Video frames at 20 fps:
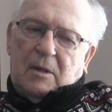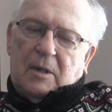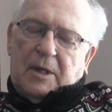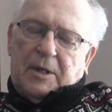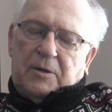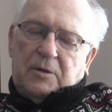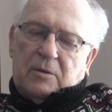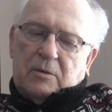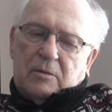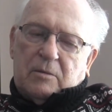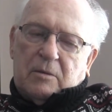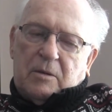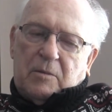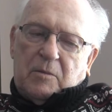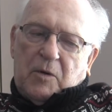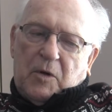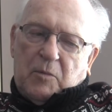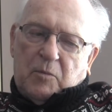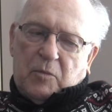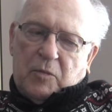I don't
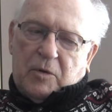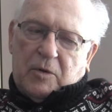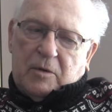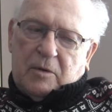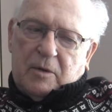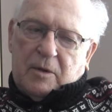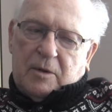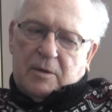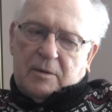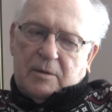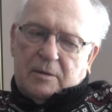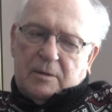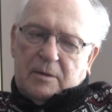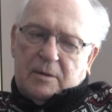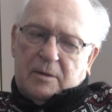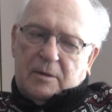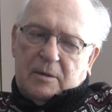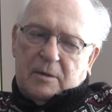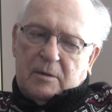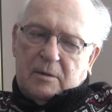remember,
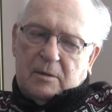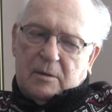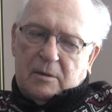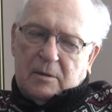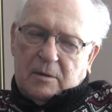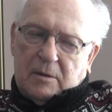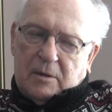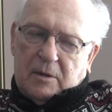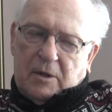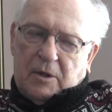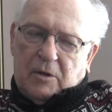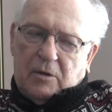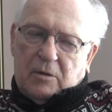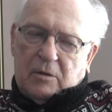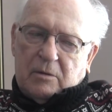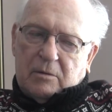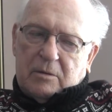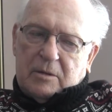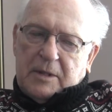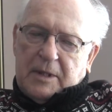you
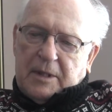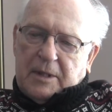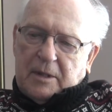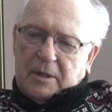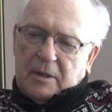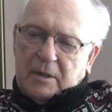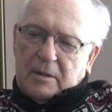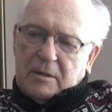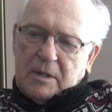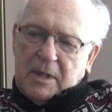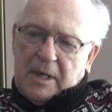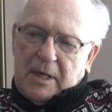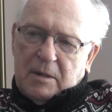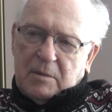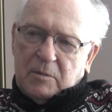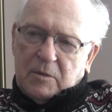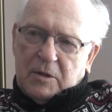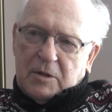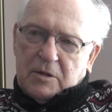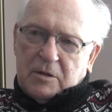know, taking
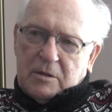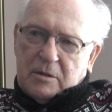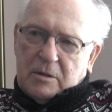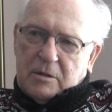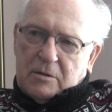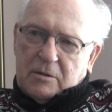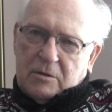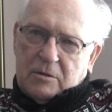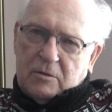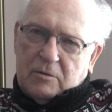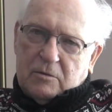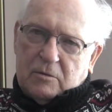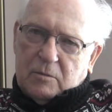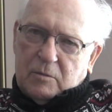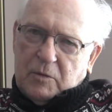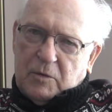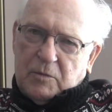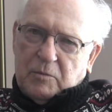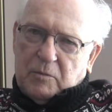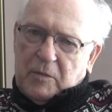tablets to
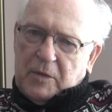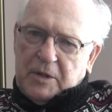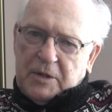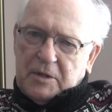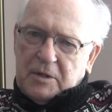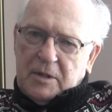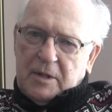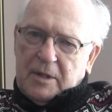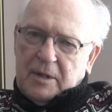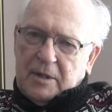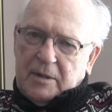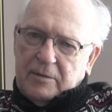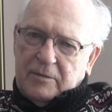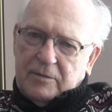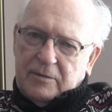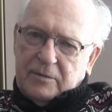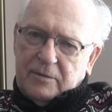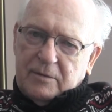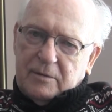school, but must have.